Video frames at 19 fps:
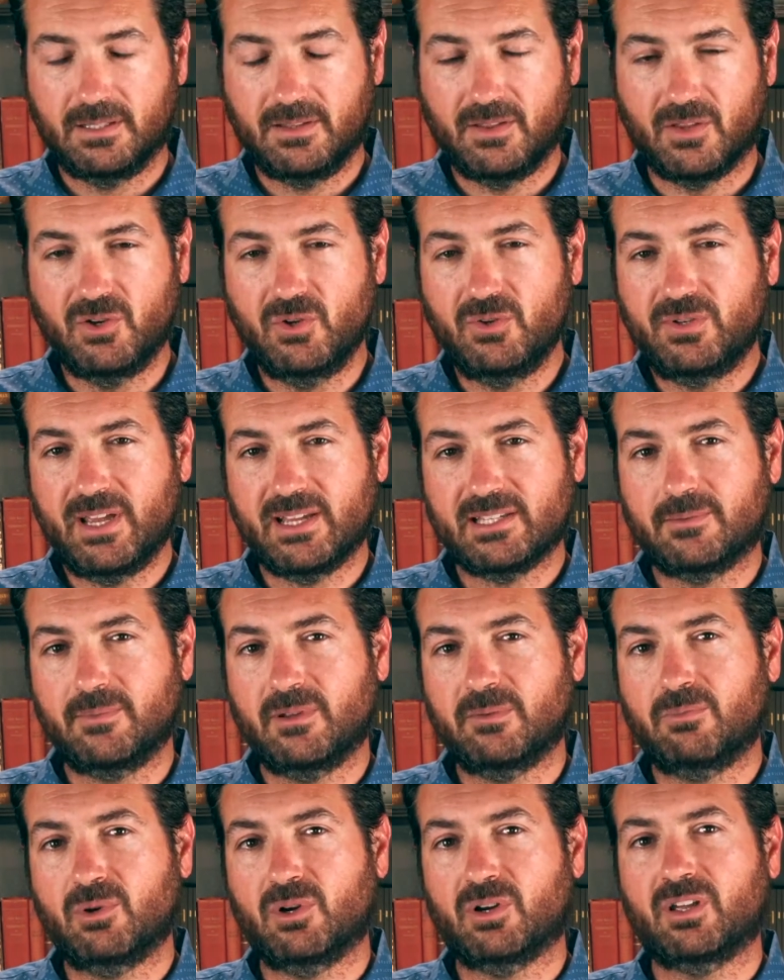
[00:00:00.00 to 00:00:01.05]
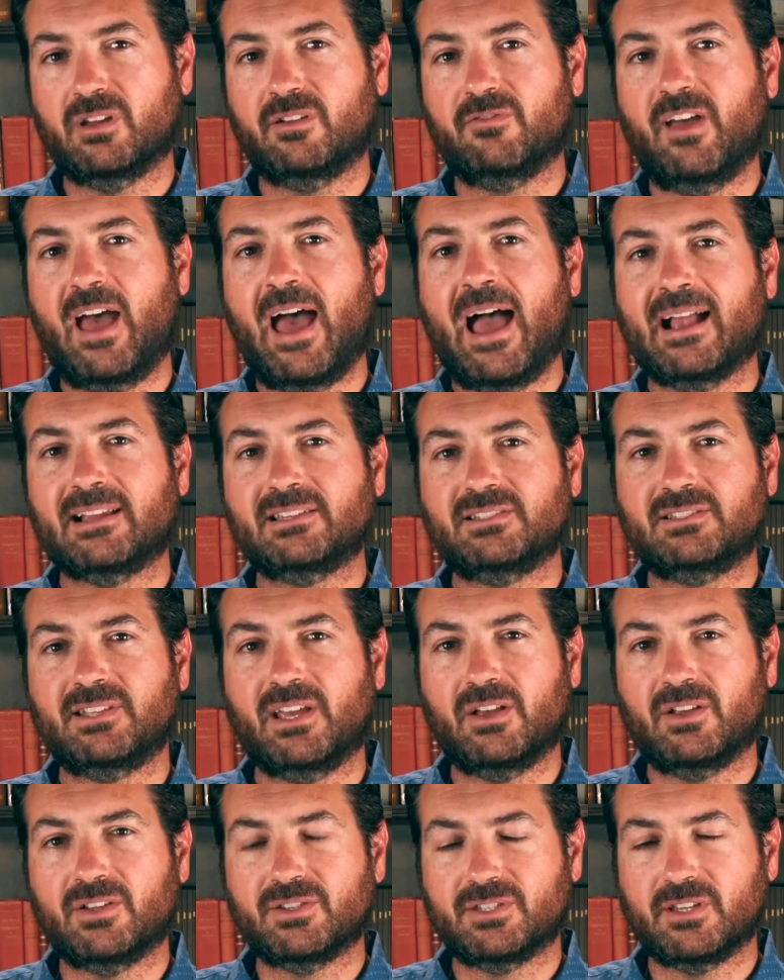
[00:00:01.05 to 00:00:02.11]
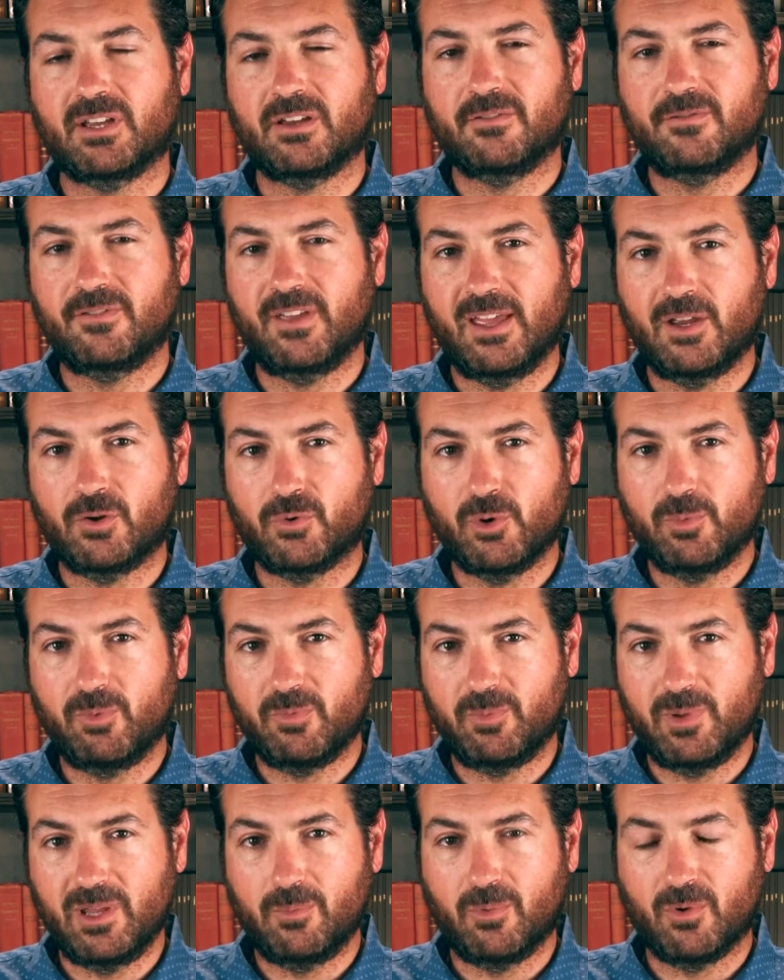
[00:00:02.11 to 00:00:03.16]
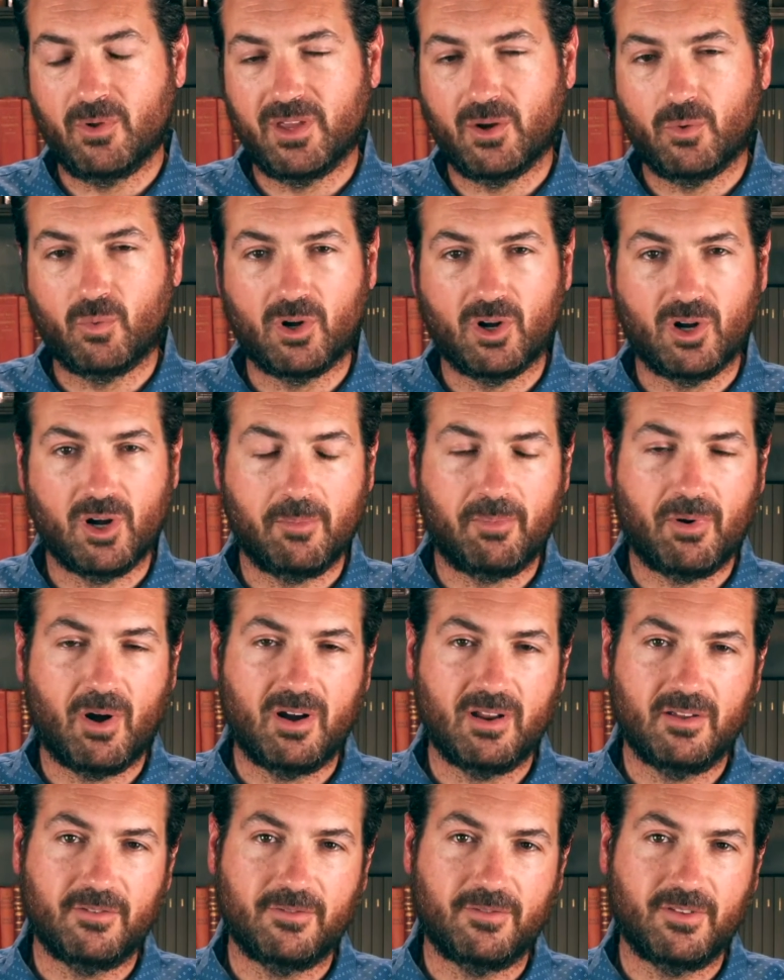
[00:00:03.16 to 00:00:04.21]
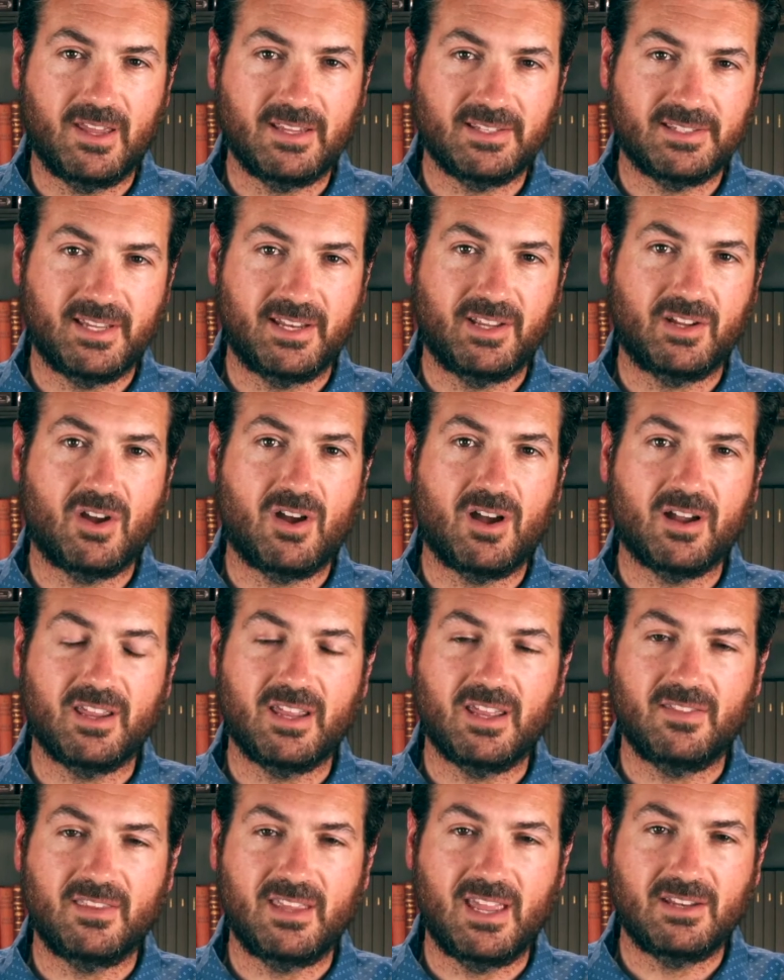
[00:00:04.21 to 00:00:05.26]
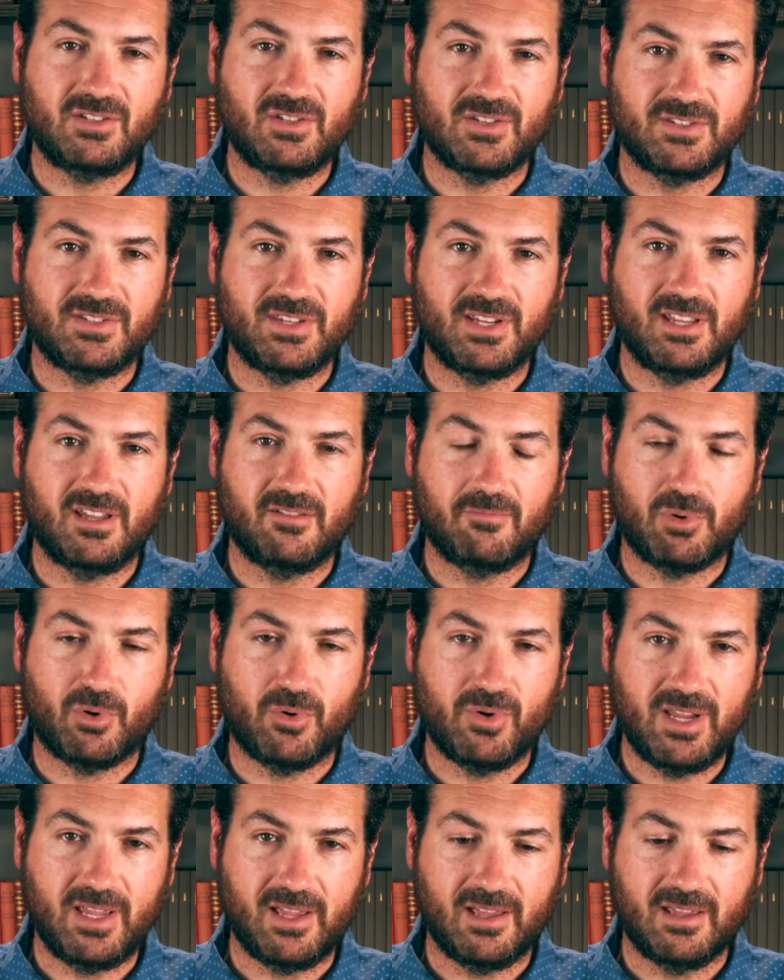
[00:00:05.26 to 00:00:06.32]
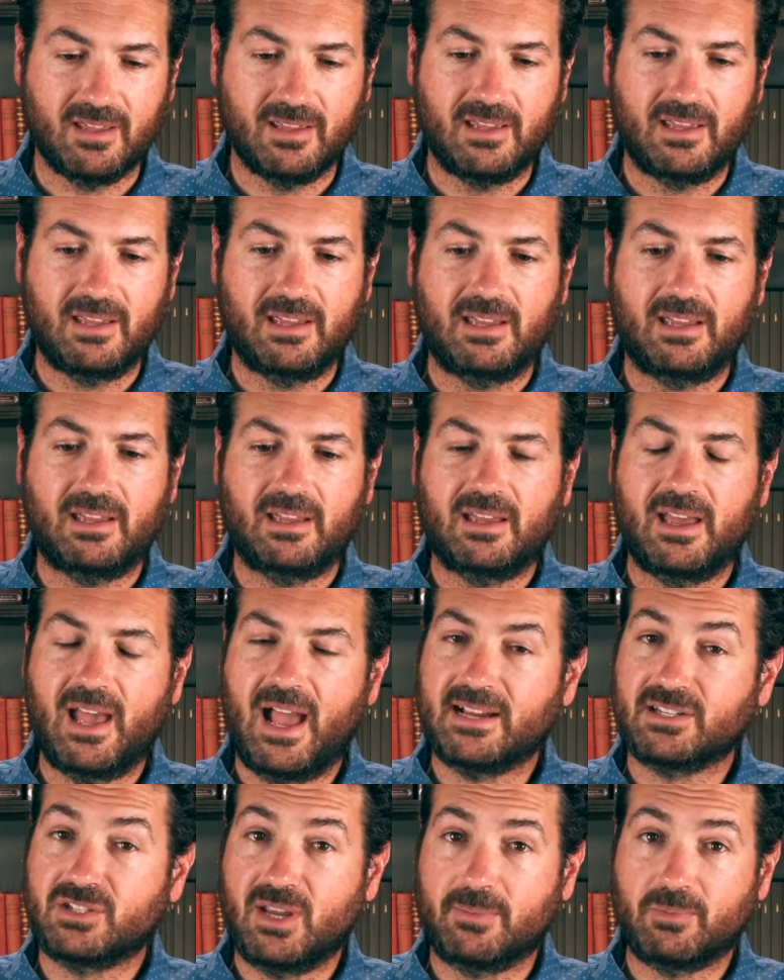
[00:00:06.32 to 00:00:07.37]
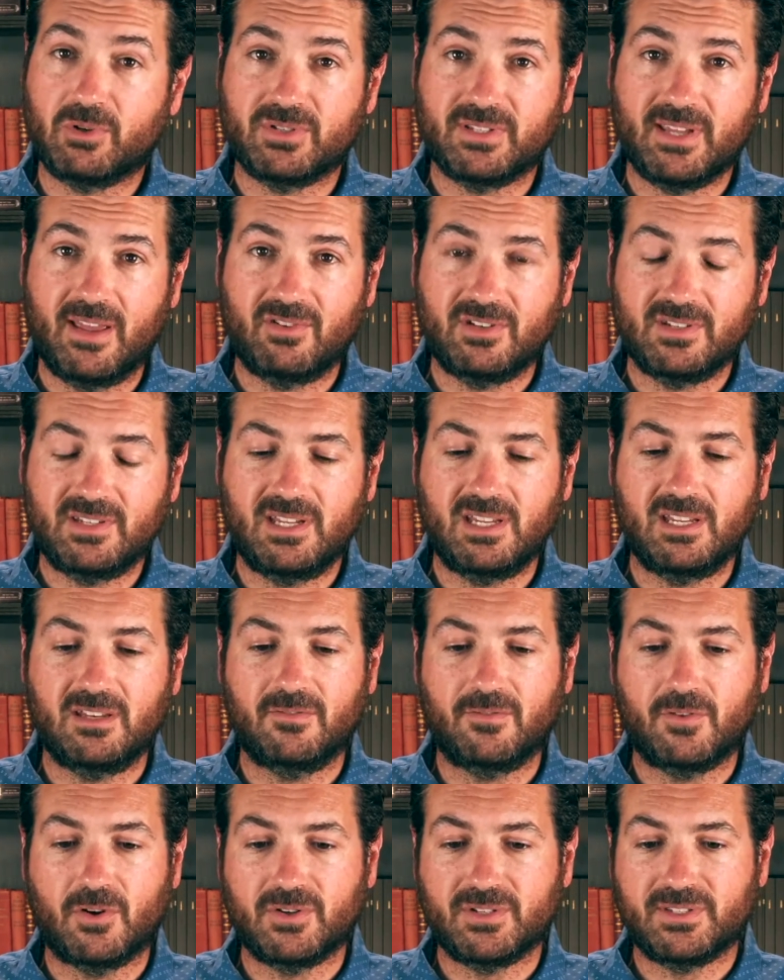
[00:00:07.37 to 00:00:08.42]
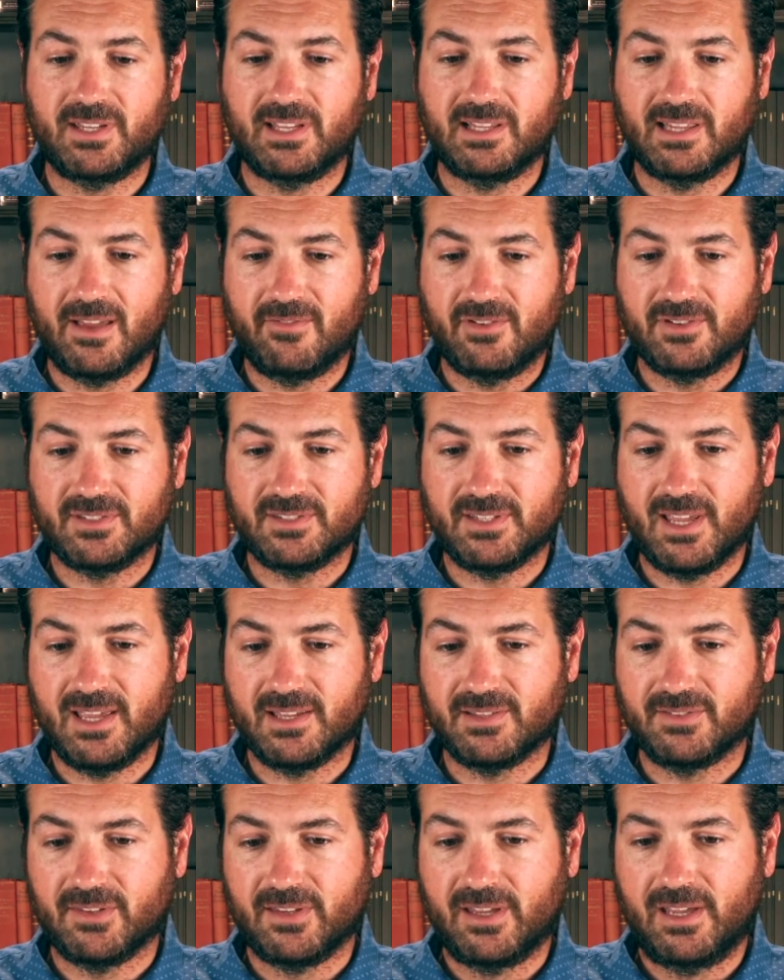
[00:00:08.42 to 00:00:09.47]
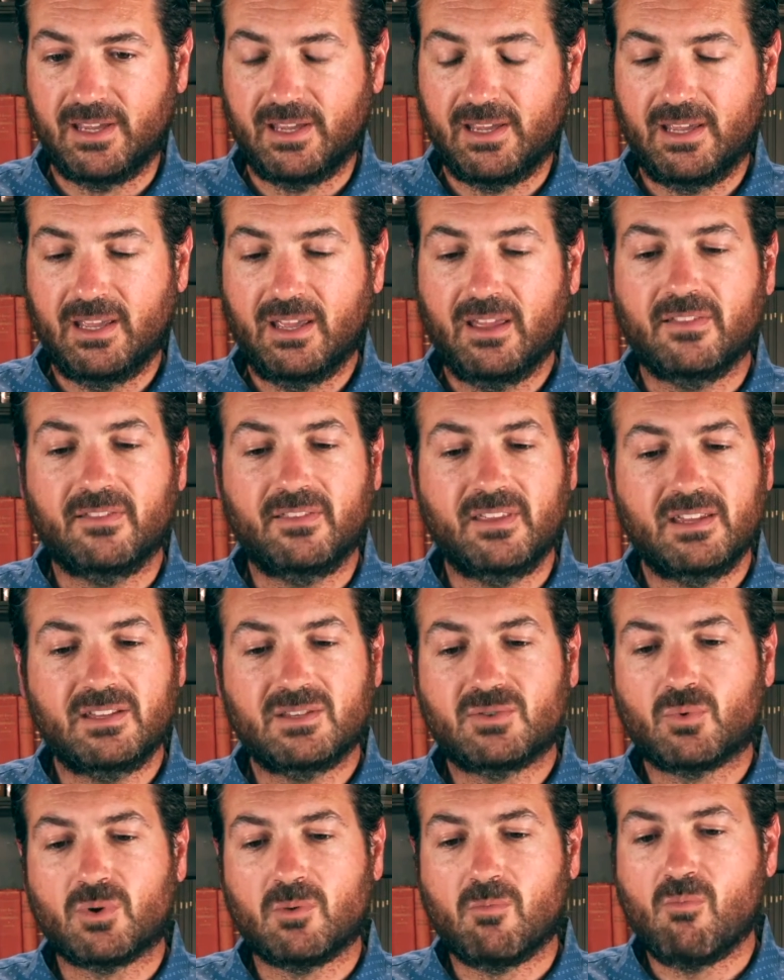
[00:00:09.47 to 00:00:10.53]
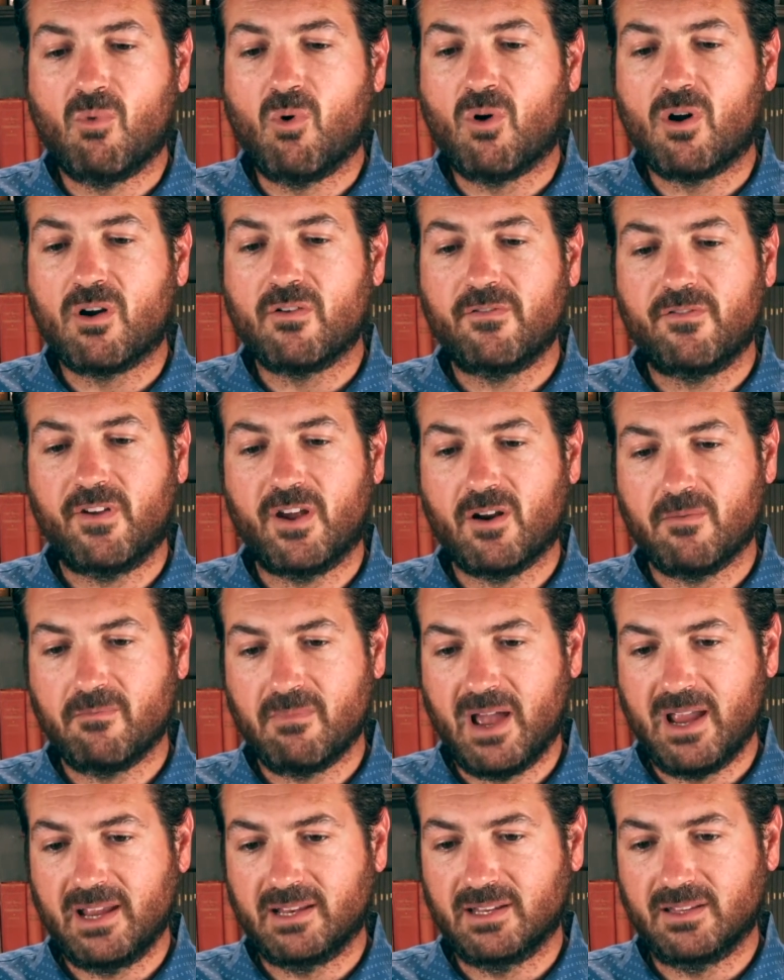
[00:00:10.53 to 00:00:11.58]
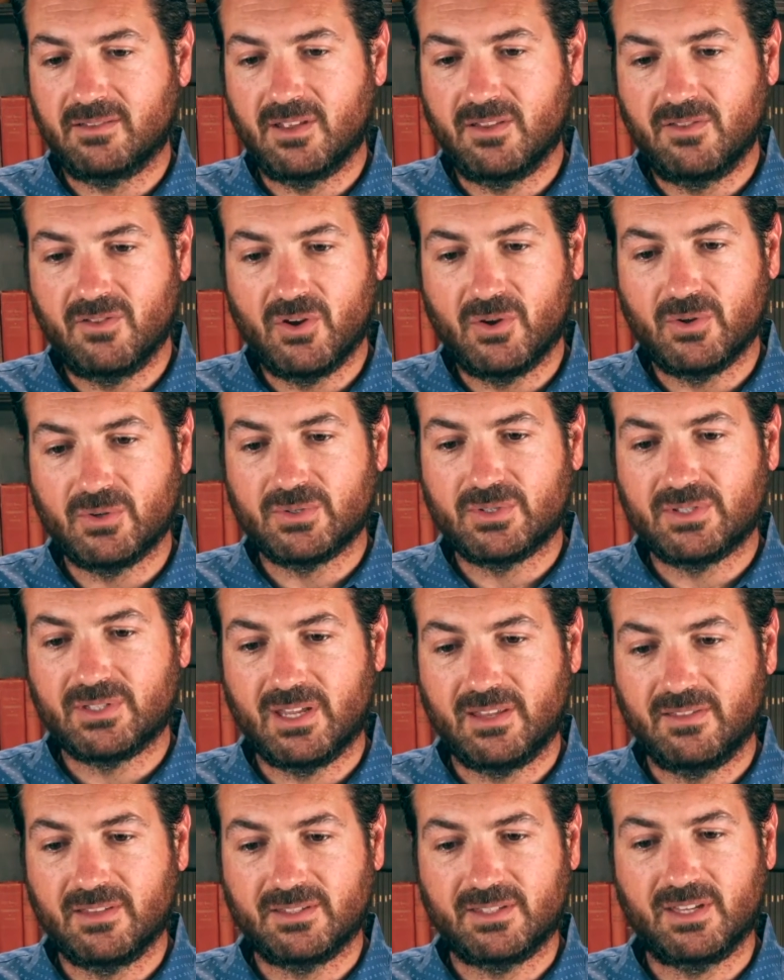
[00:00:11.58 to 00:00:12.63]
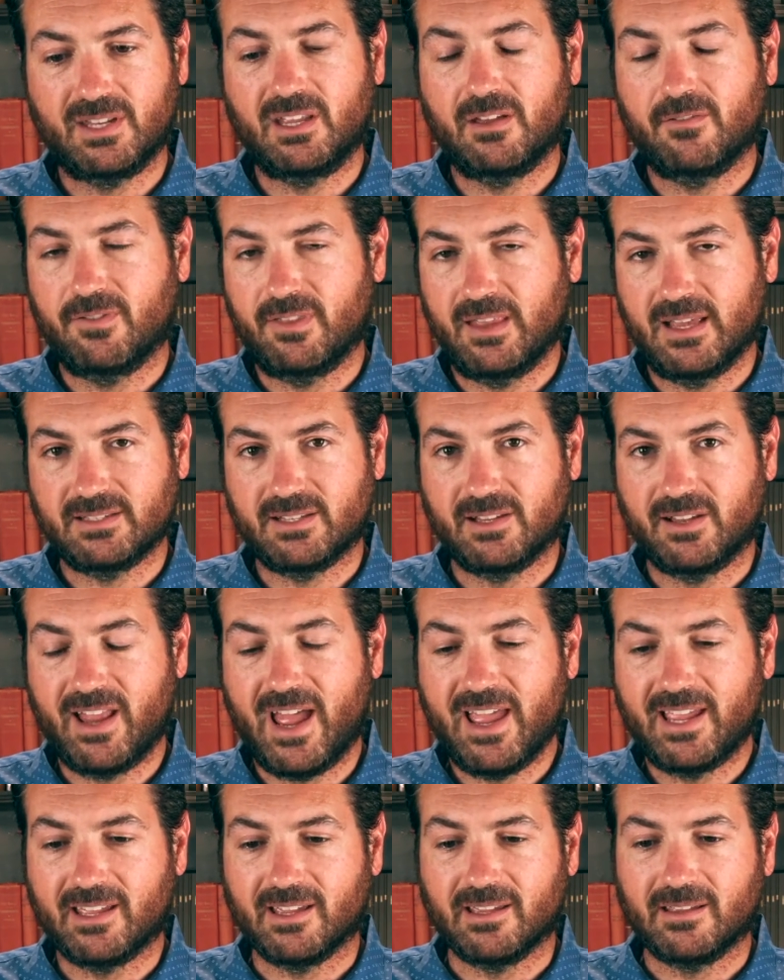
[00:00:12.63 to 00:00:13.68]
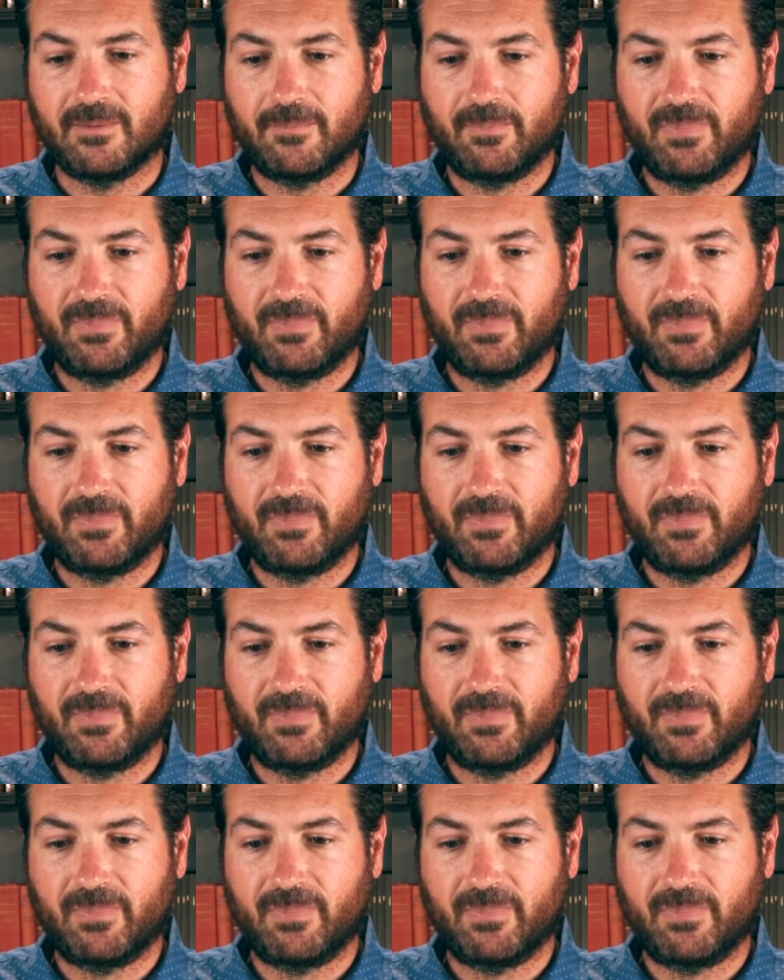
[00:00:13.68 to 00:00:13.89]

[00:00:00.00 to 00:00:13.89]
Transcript: The New Testament book of Acts tells of a group of people that were a part of a synagogue in the ancient city of Berea. Acts chapter 17, verse 11 says, "These were more fair-minded than those in the city of Thessalonica,